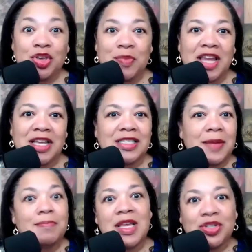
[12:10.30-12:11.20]
So you might get
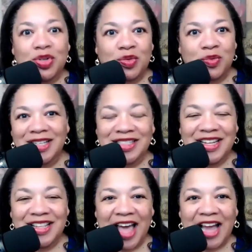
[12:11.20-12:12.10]
some mental
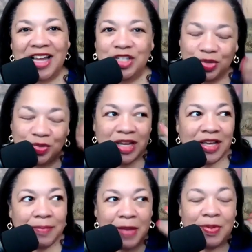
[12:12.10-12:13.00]
rest in that, because you
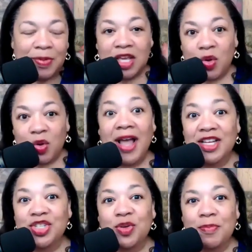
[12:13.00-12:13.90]
maybe can
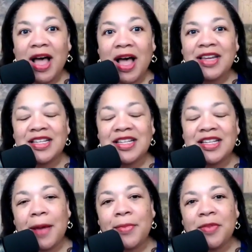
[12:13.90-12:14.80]
quiet your mind in
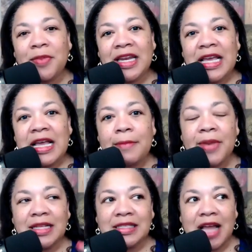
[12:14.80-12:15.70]
that moment,
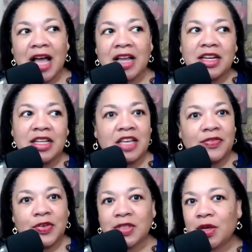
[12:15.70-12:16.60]
but it's not going to
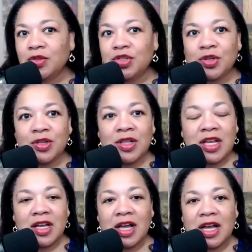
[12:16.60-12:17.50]
give you social
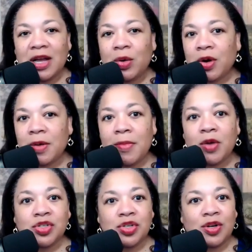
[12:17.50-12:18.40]
or
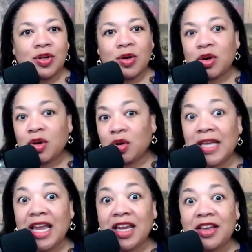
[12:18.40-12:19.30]
emotional or
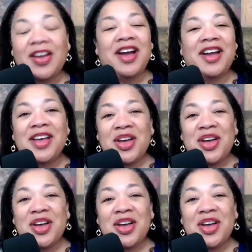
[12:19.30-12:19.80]
creative